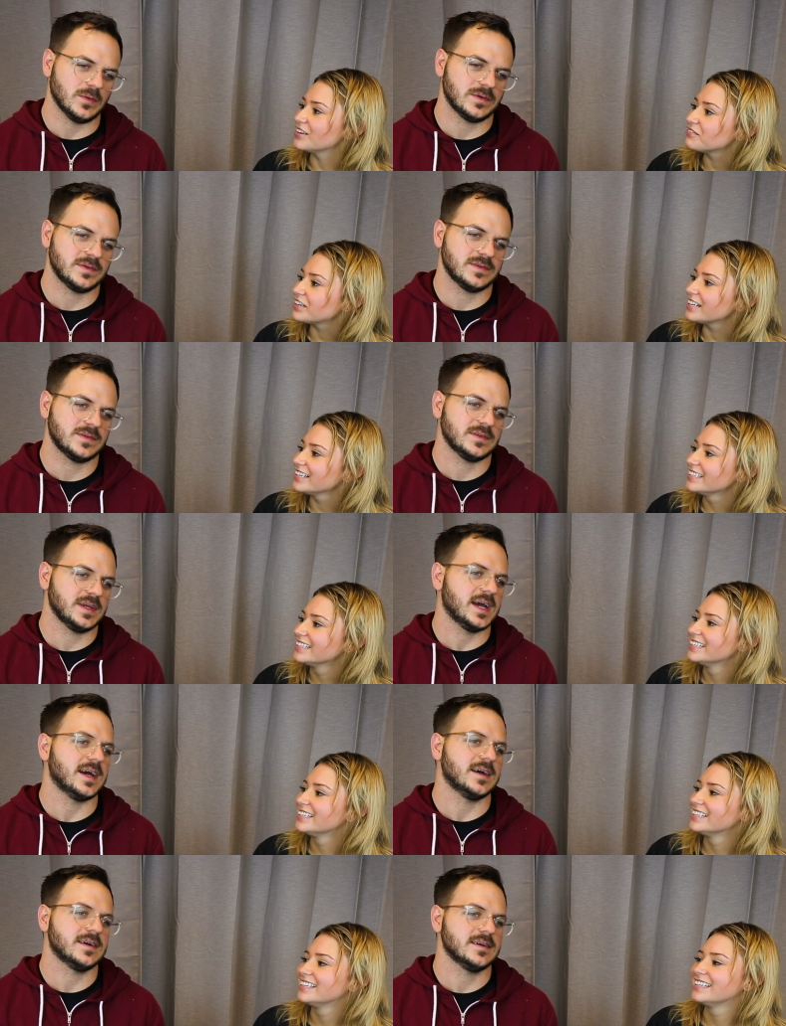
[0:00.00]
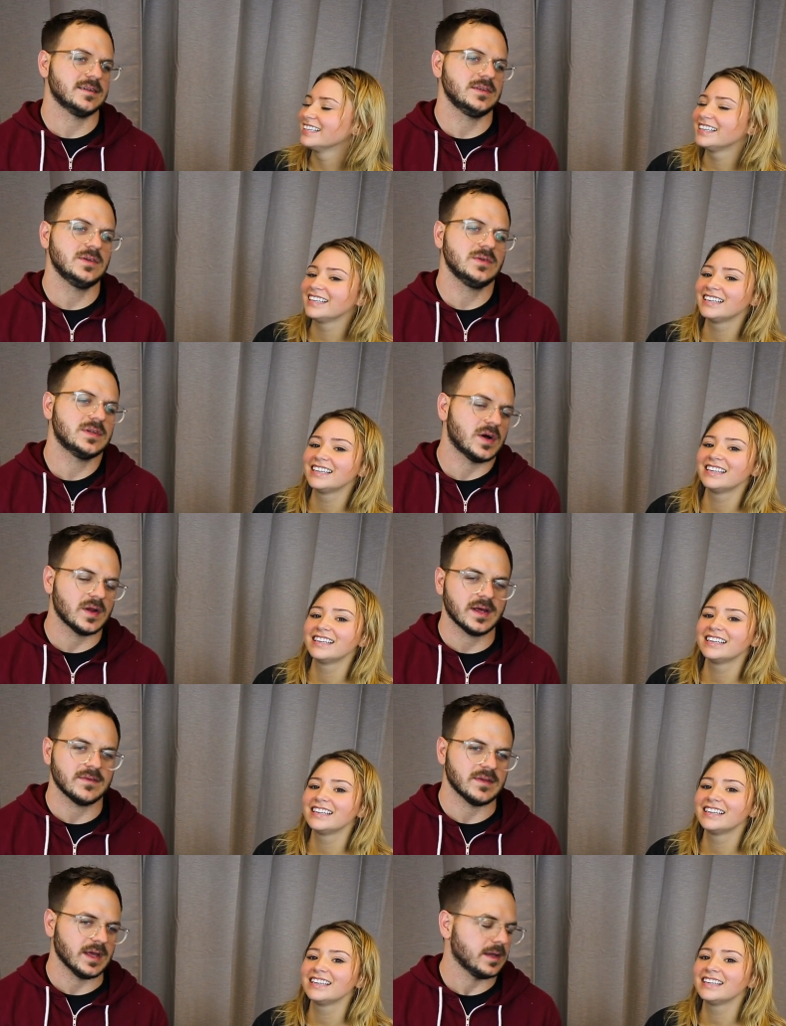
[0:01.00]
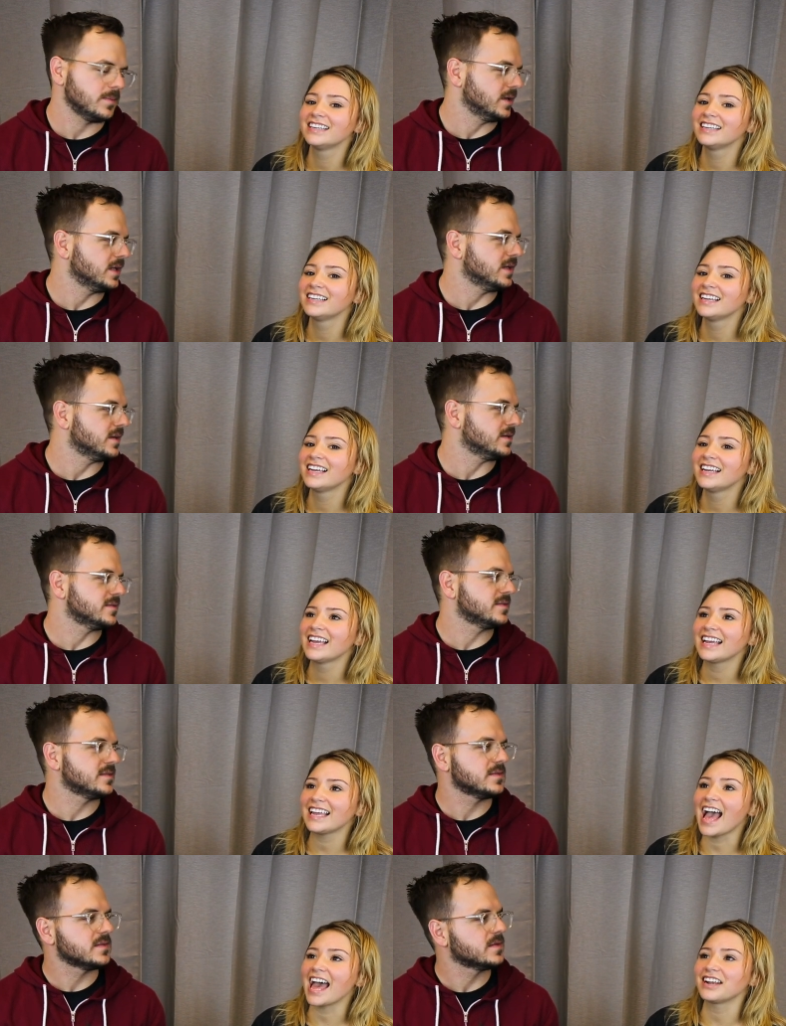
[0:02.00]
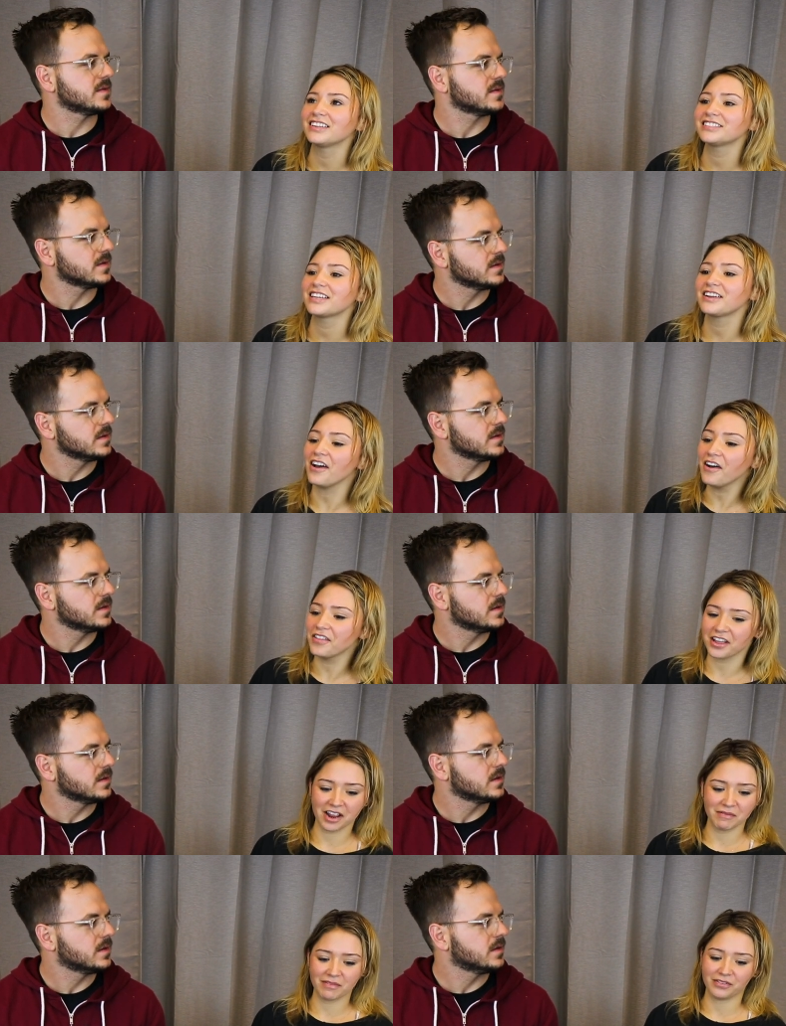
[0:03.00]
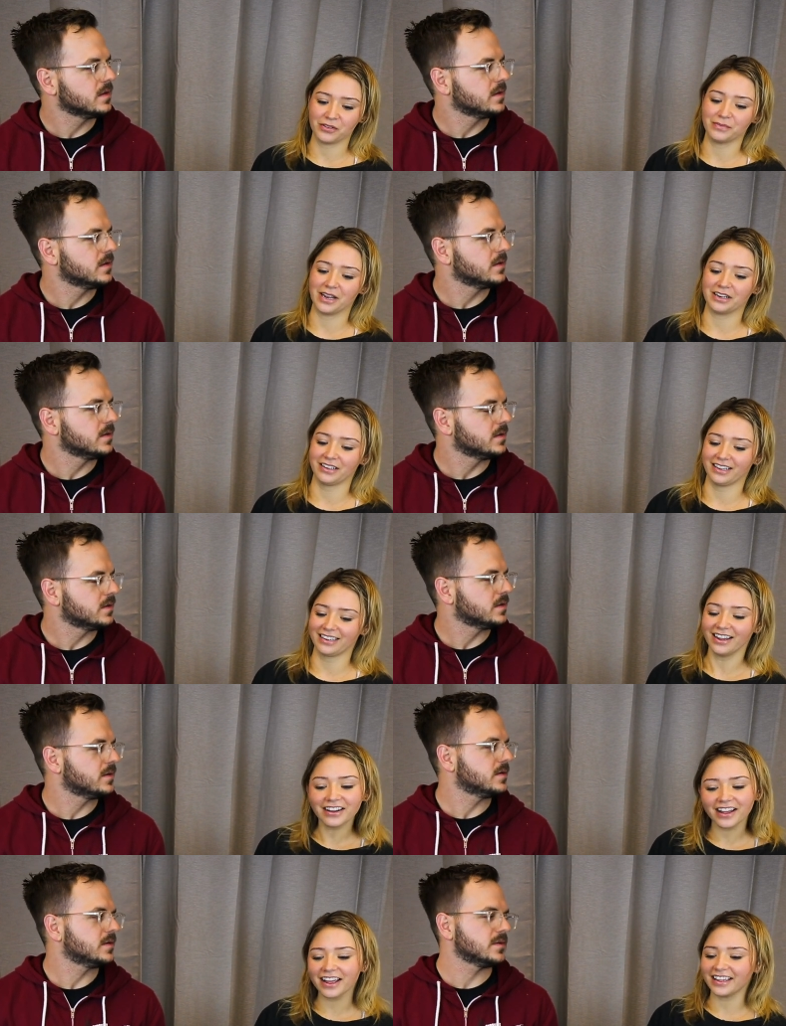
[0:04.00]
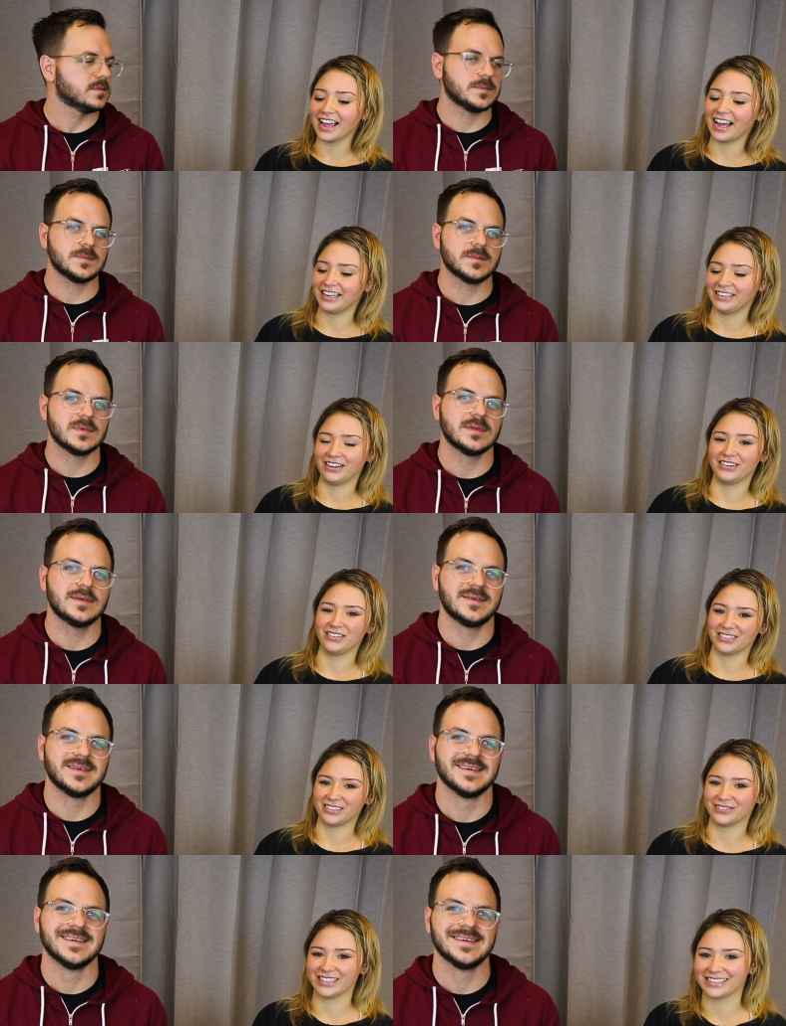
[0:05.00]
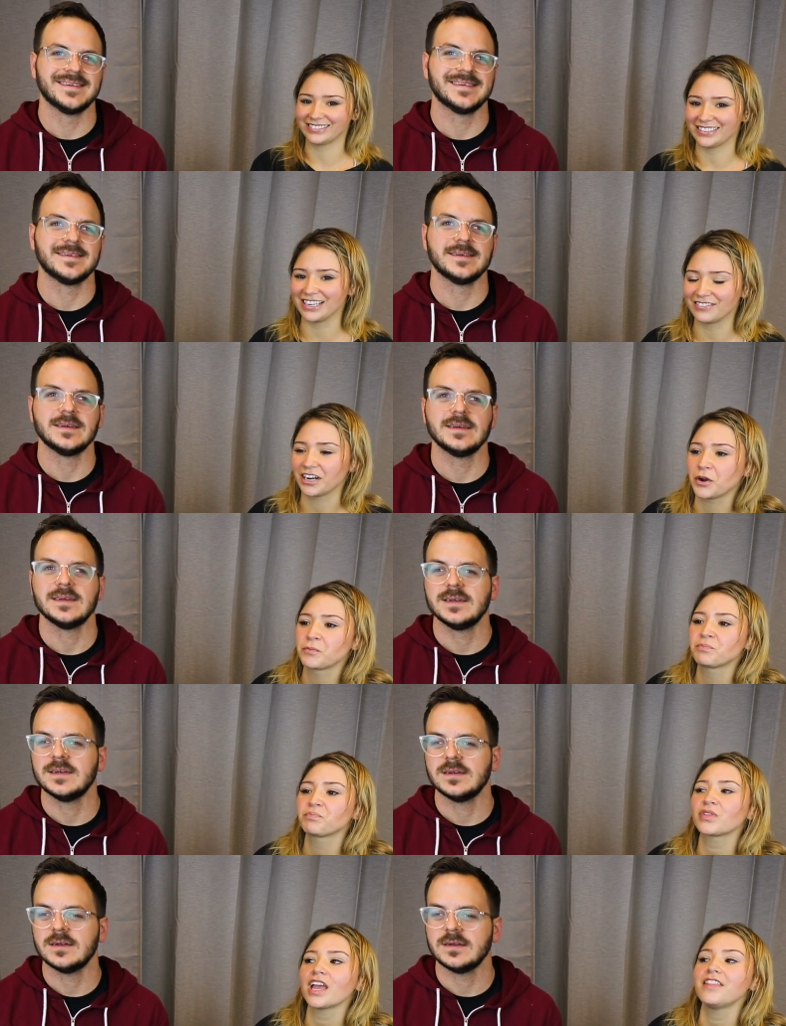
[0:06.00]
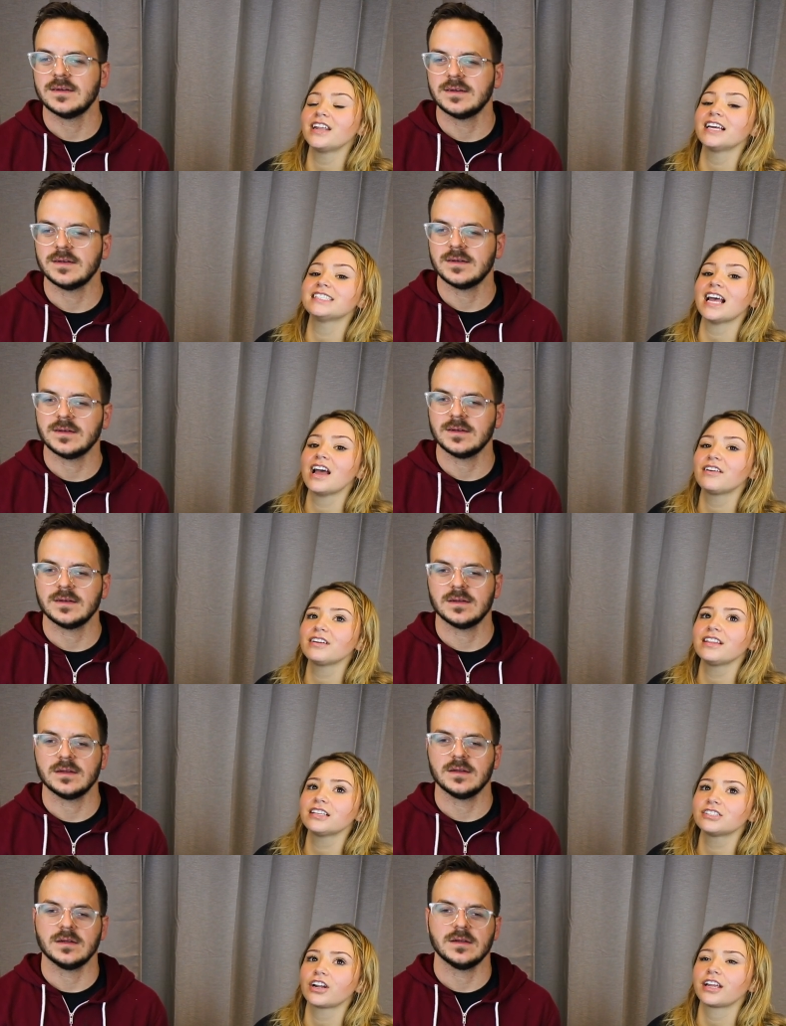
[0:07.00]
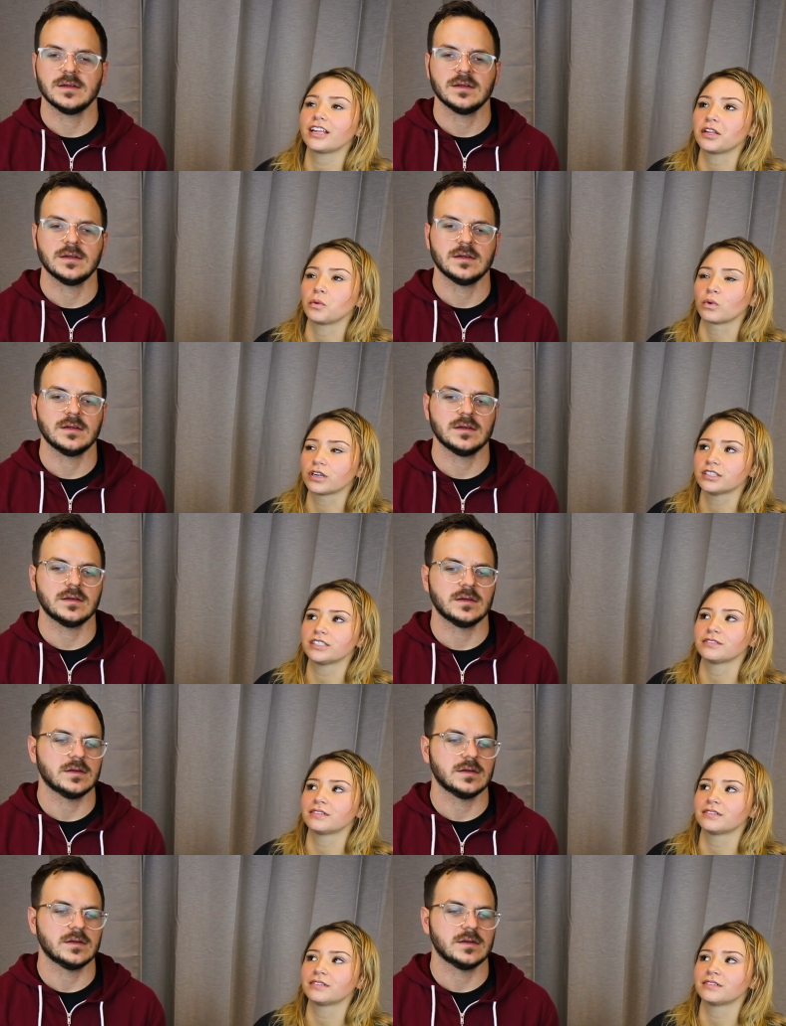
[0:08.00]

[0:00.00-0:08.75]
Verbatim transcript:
Speaker 1: Remember? Yeah, you don't have diabetes.
Speaker 2: Yeah, and I was like, oh, that kind of made me feel better. Like, okay, yeah, I don't. And I'm like, whatever. And then as everything started getting worse and